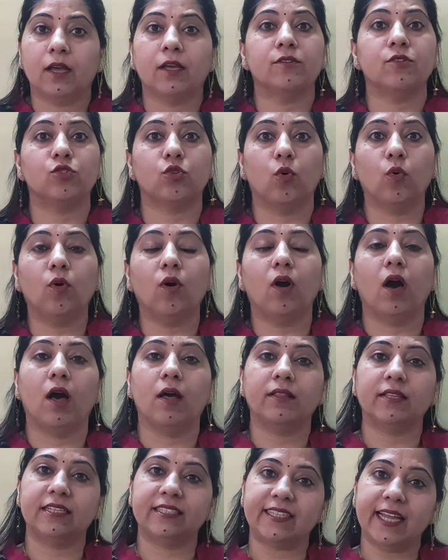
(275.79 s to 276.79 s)
So
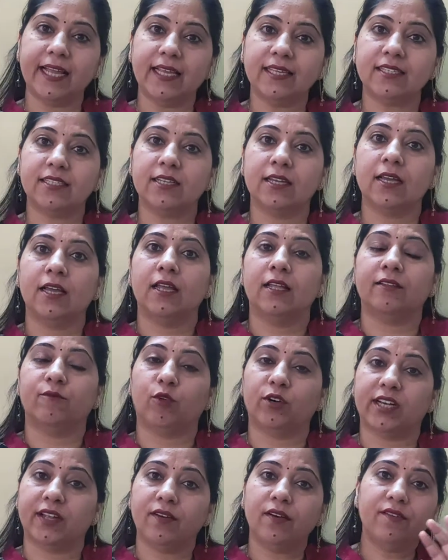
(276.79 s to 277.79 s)
the text,
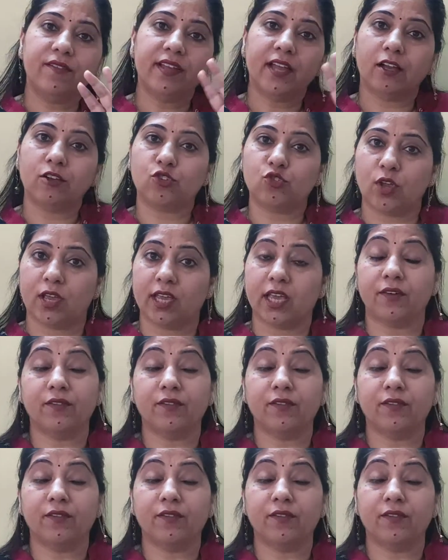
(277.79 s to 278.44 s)
whatever we are showing,